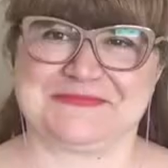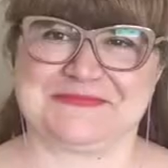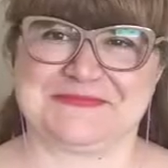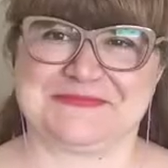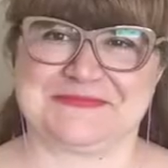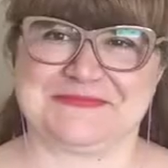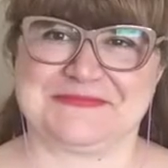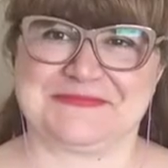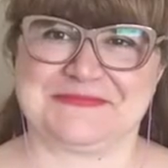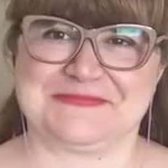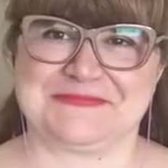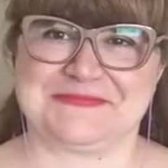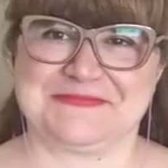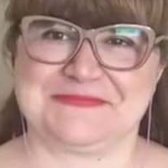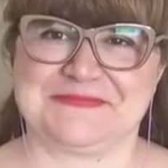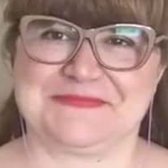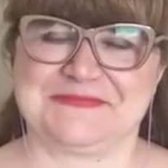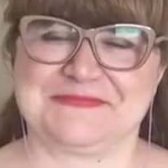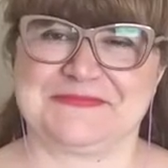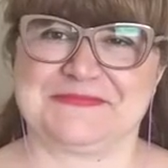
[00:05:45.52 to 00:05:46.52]

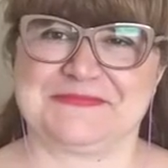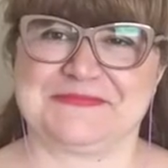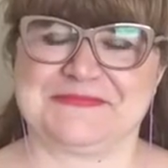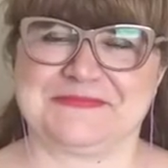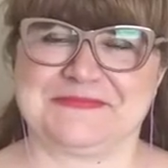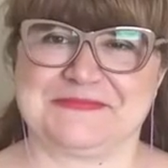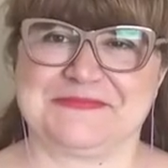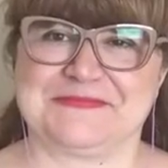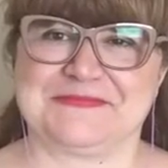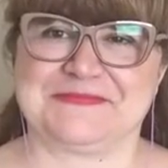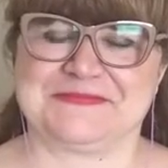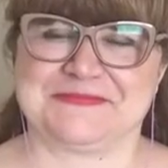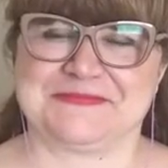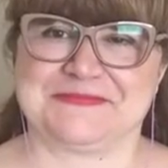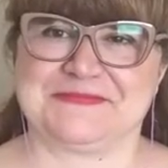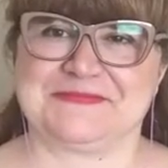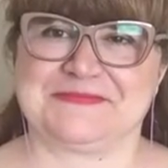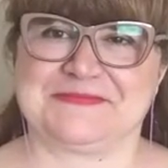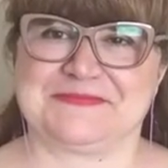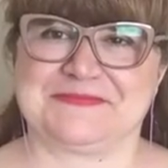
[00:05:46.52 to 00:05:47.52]

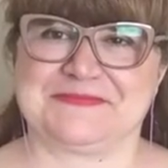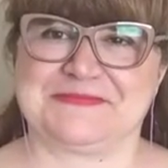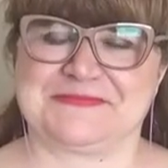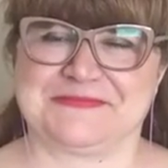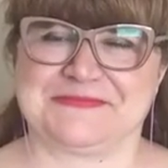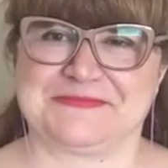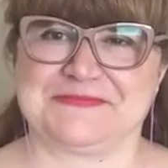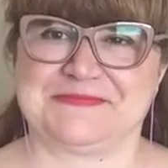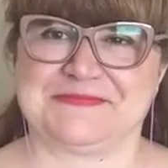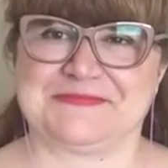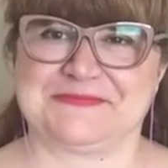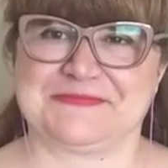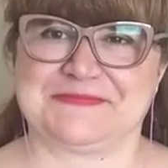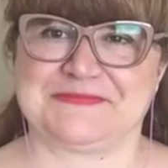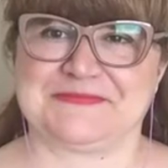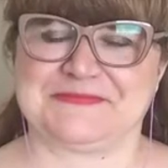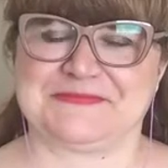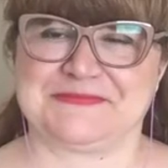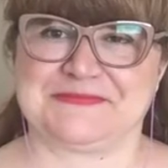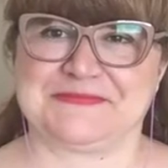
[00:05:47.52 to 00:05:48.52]

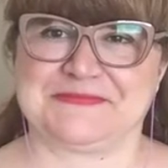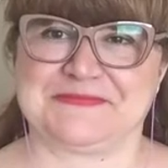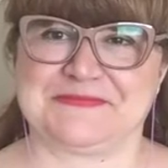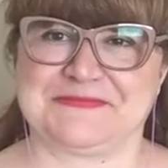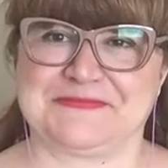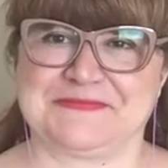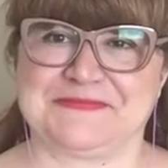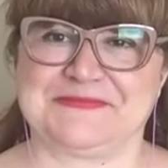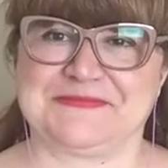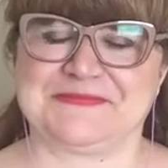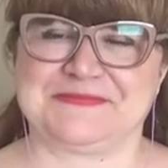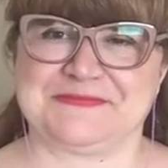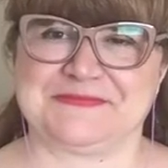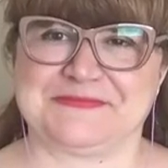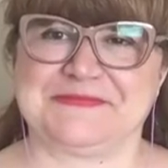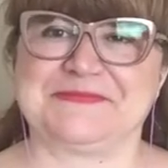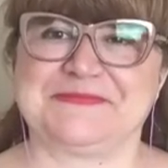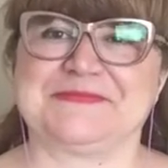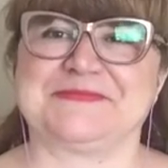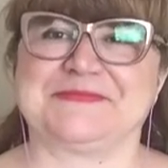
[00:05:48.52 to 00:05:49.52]

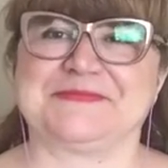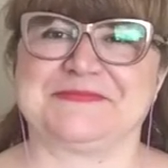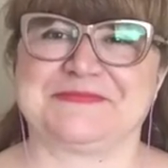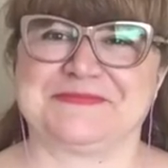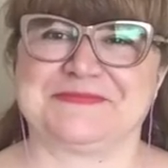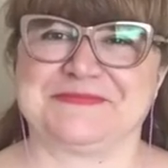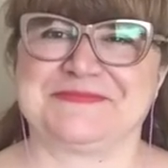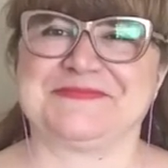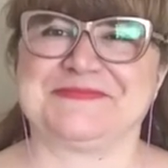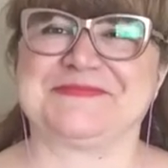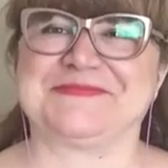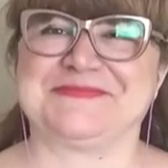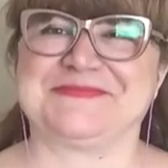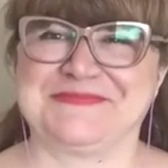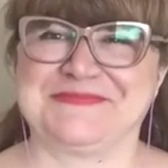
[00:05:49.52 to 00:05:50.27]
(silent)